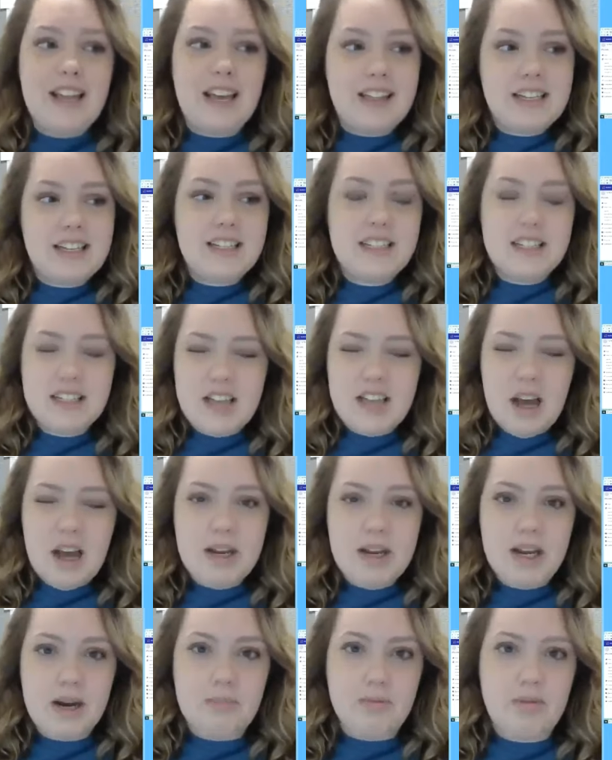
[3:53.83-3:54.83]
like this is
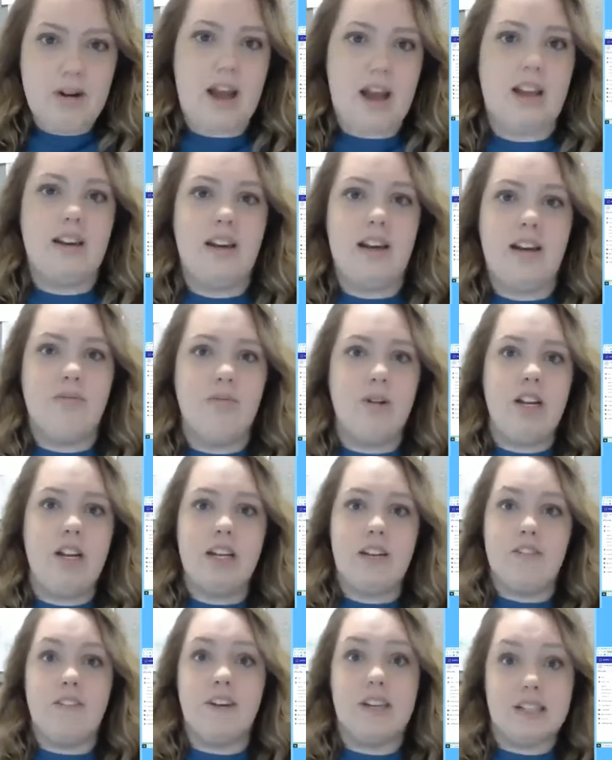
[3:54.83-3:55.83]
coming up red and we need
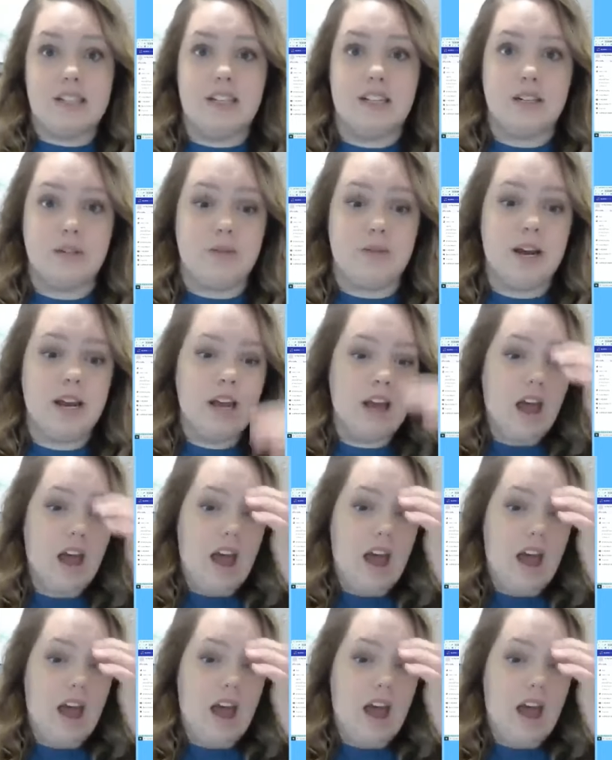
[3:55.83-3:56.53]
to fix this, right?